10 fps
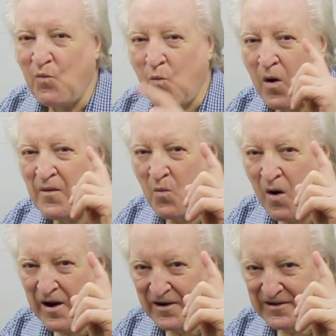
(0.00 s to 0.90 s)
One
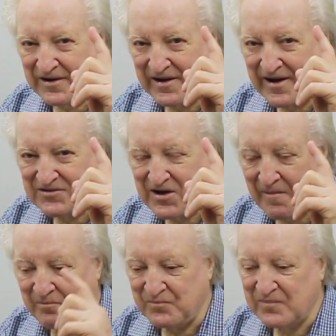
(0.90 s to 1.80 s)
wire to connect
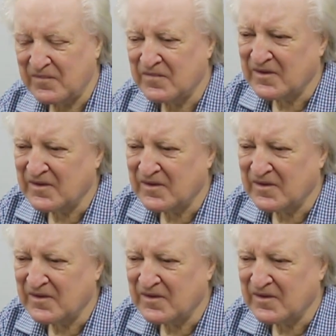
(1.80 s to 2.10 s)
up.